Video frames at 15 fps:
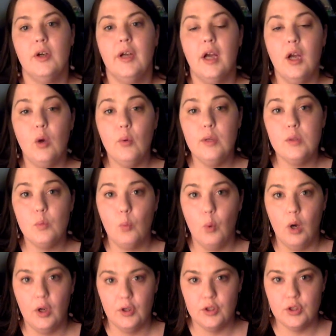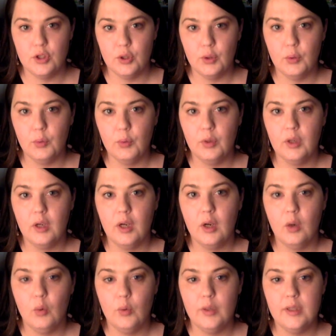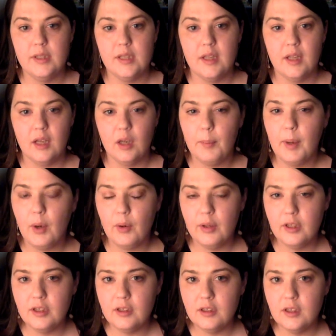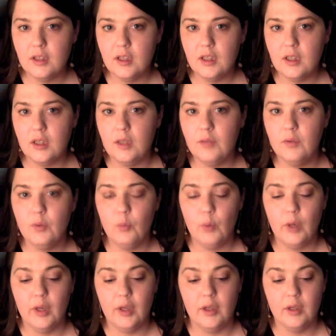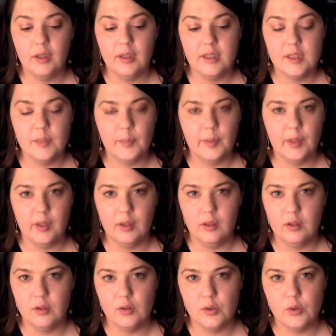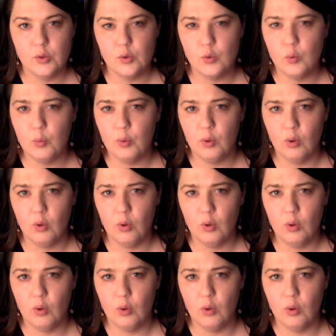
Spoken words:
I always want to. Like, I always think about it, even when it's been super